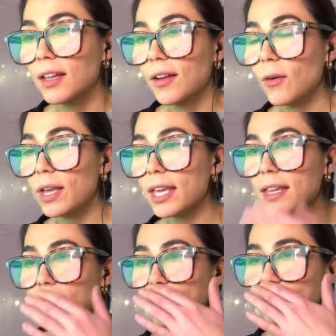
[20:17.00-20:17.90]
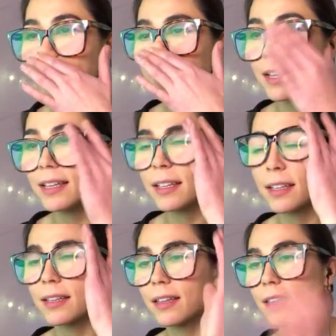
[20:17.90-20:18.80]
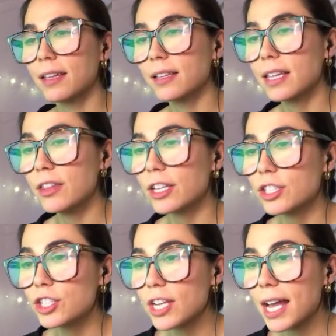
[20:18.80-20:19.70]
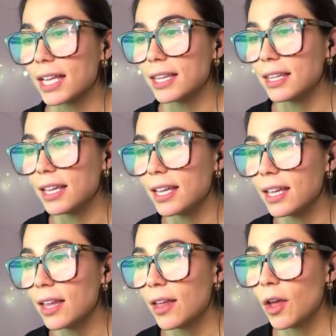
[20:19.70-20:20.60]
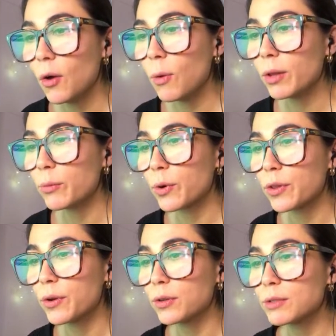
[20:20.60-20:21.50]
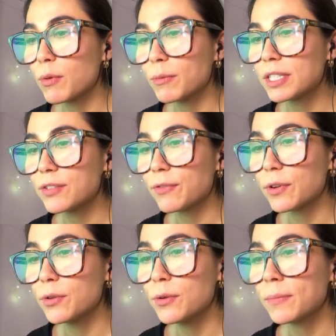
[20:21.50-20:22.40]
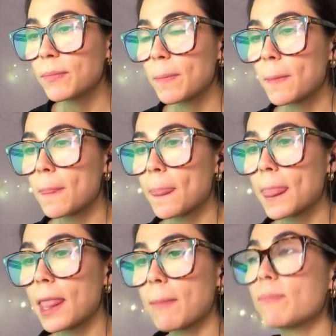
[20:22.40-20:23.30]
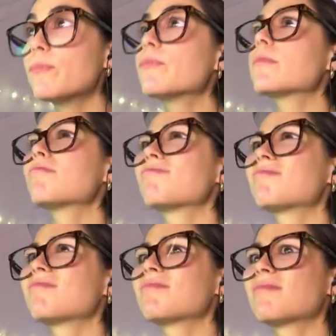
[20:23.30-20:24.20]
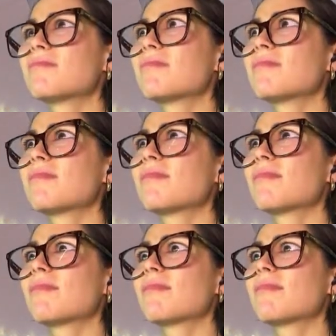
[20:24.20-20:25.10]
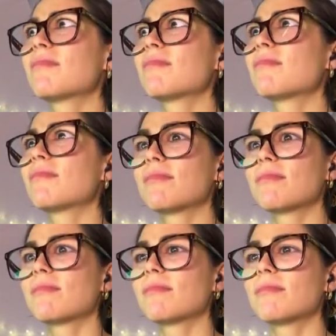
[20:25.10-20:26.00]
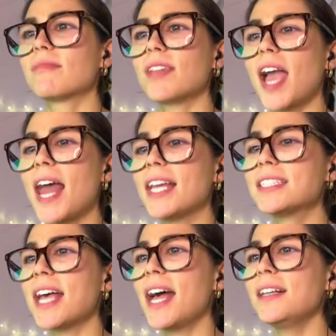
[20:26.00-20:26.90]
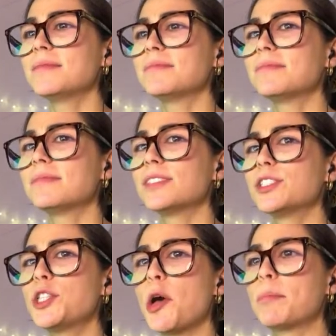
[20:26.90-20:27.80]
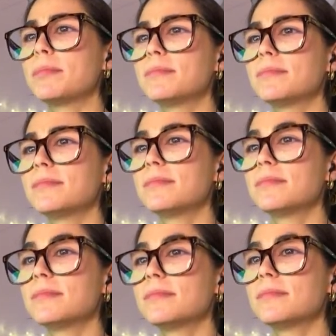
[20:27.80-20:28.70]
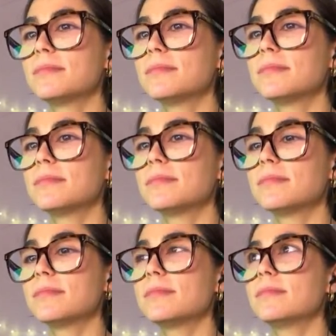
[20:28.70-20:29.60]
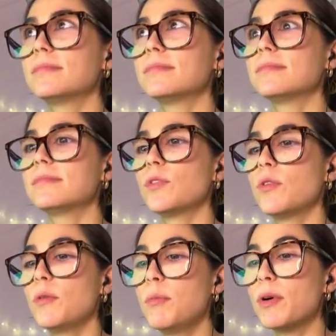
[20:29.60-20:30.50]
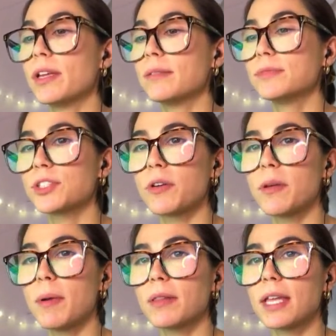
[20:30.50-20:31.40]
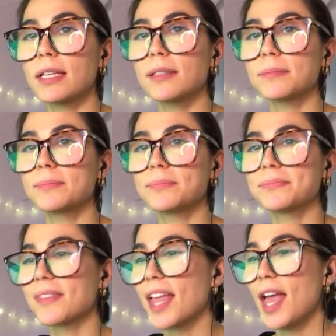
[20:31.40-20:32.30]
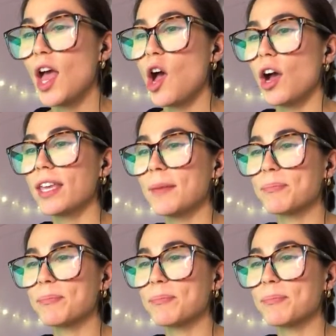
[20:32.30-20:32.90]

Okay, there's a in the chat. What were those moments for you? I'm having trouble connecting to the internet. It looks like a router. Alexa, stop. Unplug the router. Oh boy, sorry about that. Okay.